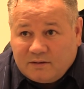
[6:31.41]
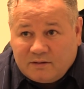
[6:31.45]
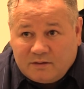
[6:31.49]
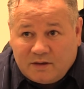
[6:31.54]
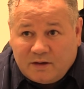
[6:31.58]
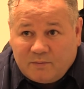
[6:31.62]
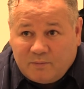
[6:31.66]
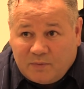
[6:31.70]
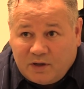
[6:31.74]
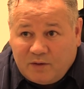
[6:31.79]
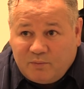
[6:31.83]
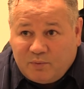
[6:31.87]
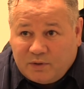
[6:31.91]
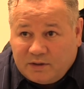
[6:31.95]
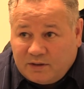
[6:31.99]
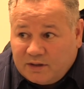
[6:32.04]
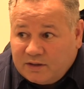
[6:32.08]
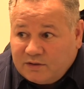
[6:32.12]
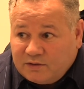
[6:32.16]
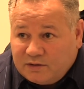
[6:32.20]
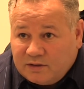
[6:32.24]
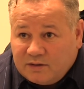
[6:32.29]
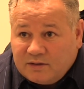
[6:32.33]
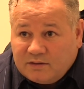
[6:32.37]
You know, my
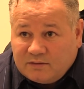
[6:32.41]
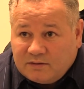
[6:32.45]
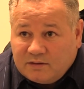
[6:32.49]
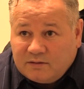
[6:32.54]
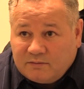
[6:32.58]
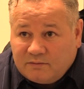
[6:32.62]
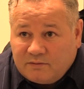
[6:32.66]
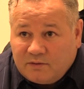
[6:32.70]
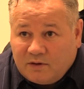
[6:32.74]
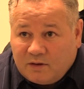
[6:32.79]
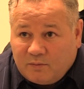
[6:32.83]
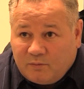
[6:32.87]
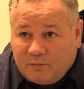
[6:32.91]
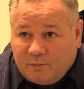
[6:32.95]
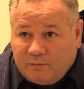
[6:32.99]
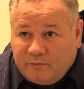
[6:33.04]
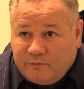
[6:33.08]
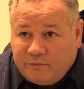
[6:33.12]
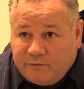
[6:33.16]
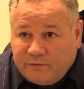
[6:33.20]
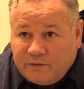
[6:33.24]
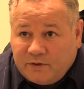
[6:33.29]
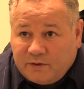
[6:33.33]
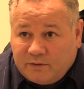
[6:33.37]
prediction is they've got a
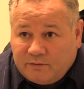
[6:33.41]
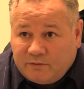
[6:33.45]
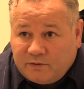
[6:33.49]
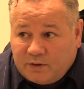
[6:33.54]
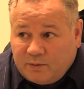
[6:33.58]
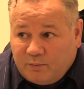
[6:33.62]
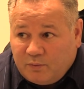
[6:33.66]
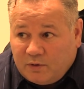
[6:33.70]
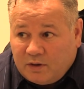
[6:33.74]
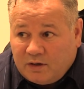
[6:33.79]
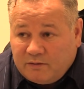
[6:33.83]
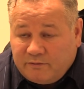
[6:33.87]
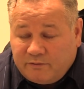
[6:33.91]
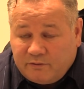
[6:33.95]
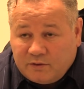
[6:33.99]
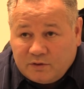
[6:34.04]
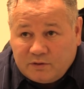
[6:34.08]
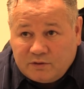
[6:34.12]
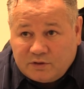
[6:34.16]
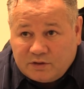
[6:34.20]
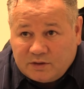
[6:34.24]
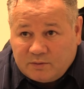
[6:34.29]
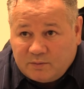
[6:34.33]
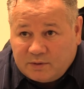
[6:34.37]
very, very bright
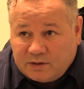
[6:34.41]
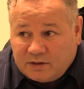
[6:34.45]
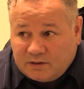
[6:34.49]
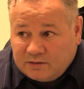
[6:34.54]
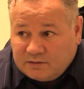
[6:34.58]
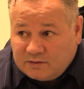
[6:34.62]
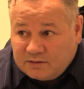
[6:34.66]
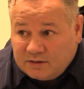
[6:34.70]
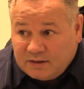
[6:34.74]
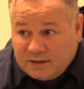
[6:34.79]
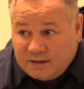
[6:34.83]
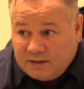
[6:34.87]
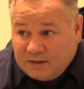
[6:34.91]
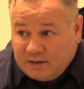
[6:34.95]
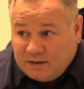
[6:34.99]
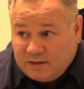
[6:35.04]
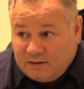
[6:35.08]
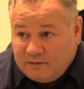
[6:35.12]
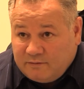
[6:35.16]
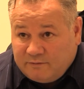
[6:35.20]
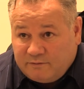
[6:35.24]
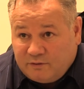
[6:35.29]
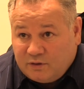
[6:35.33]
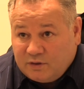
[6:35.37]
future, because
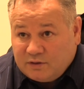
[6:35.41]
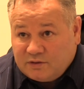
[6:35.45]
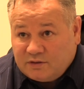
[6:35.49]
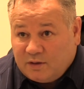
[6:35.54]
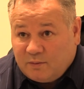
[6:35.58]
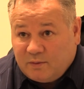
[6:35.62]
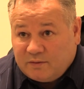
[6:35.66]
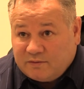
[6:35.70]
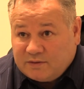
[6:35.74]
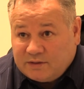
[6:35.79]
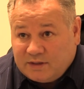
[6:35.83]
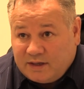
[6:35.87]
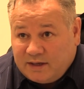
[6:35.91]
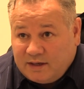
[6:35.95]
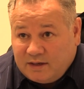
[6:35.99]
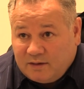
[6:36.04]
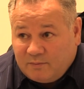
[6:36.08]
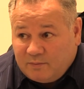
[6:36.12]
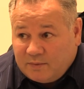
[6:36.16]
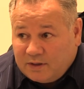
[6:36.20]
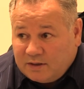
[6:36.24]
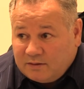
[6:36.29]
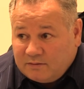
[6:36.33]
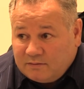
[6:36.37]
first time I've seen
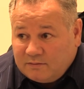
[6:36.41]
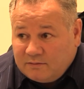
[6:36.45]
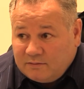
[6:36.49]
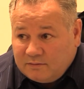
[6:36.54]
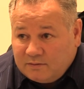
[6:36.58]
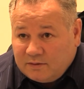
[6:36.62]
them, and,